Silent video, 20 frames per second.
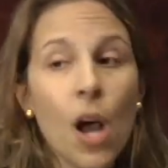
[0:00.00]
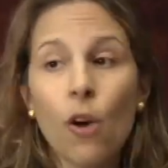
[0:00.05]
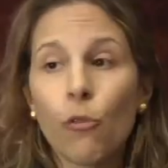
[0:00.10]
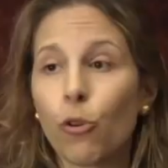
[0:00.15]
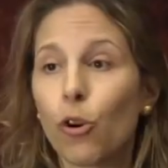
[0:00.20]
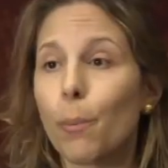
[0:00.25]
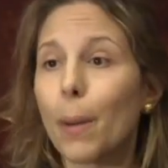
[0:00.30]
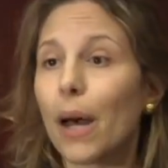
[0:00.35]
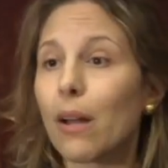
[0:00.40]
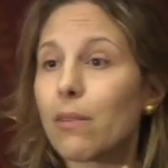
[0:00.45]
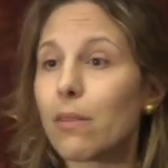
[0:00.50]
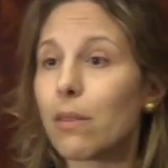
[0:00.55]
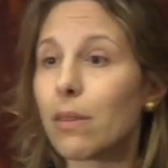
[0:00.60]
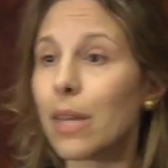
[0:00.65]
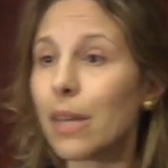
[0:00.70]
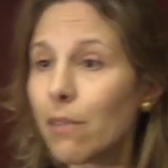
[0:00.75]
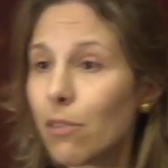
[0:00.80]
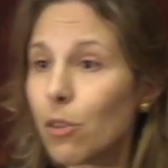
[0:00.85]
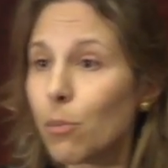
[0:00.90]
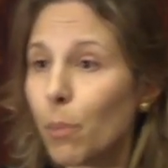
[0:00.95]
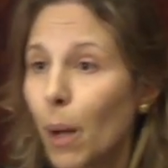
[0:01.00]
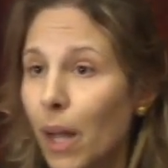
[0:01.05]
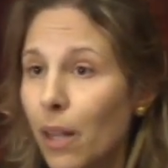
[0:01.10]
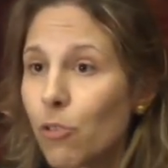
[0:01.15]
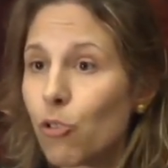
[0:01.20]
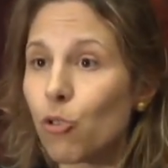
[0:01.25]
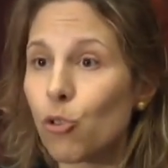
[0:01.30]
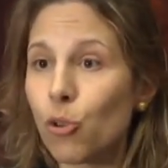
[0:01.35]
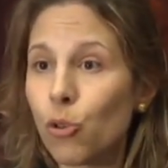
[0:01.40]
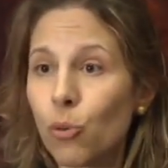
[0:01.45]
for about 6
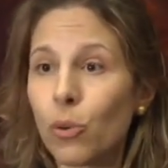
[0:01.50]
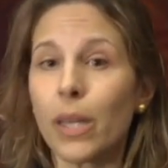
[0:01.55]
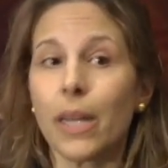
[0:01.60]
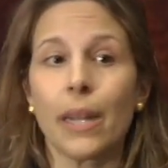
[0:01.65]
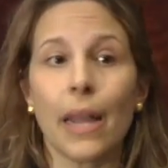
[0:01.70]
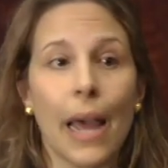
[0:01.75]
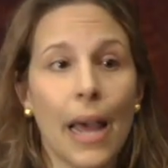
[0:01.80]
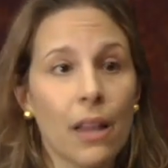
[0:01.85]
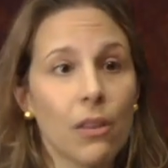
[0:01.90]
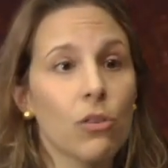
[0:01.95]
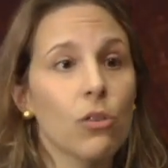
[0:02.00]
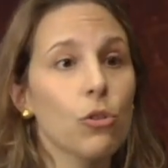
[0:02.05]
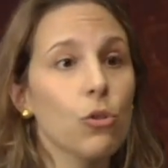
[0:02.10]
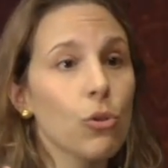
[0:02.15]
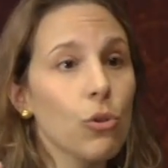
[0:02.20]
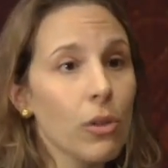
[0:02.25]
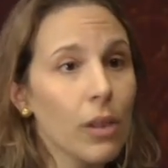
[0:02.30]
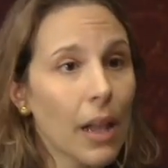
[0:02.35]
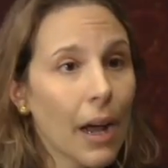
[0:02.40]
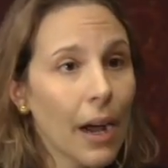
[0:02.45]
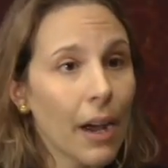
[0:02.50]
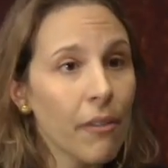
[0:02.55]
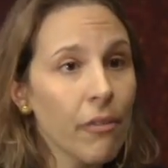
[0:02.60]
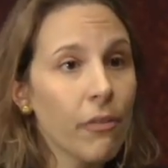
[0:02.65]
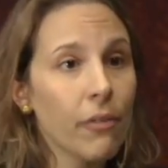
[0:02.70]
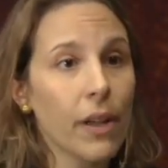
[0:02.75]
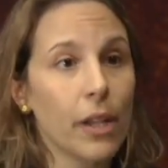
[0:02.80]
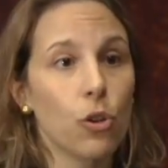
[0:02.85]
months you can handle your life